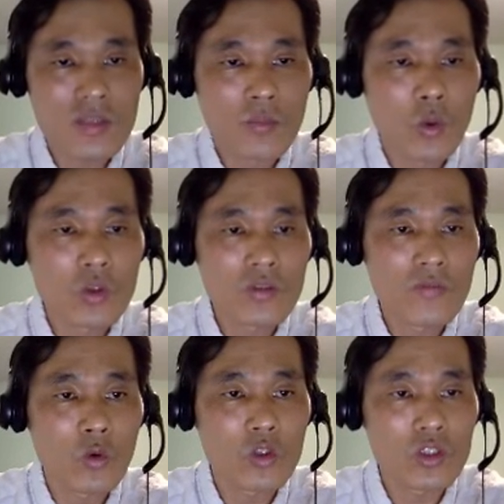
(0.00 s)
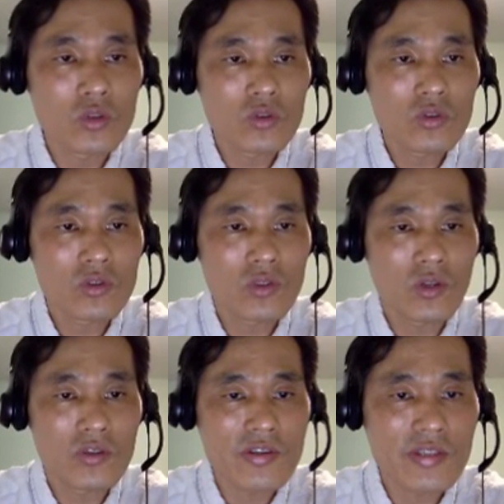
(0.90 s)
important for you to
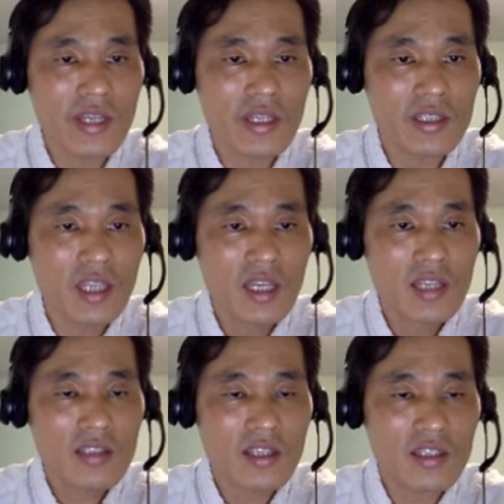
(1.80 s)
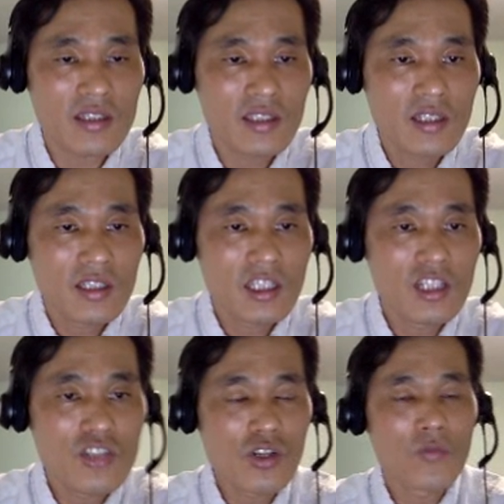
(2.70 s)
understand that
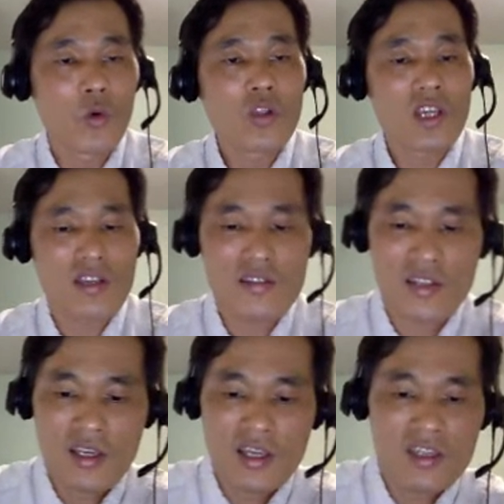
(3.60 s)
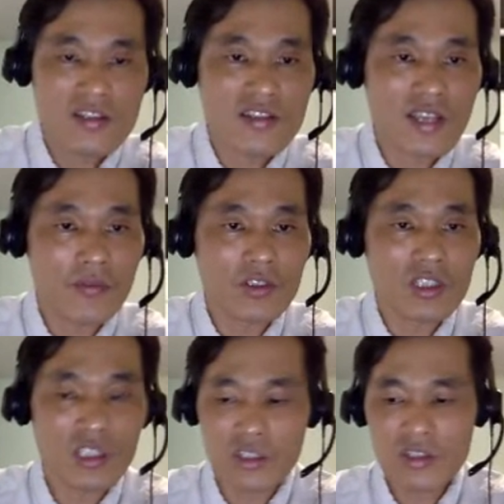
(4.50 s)
initial forecast is 7
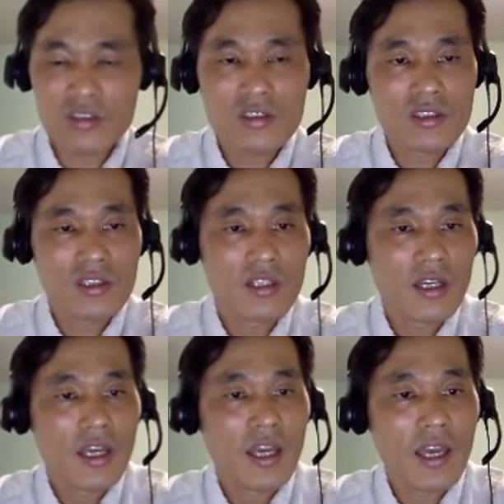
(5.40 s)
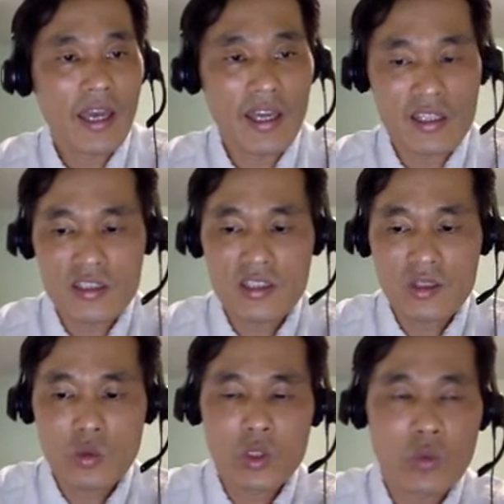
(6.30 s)
here. And
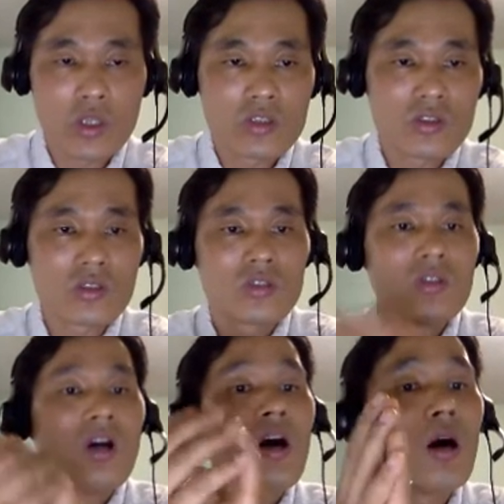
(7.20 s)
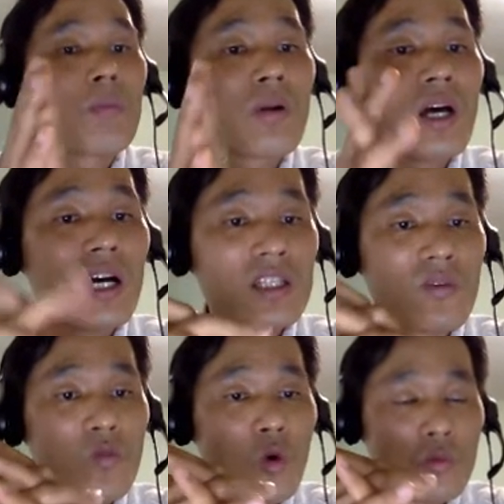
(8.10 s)
we want to apply the
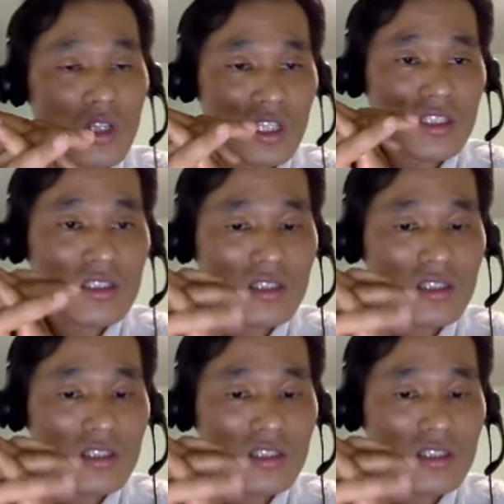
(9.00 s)
formula,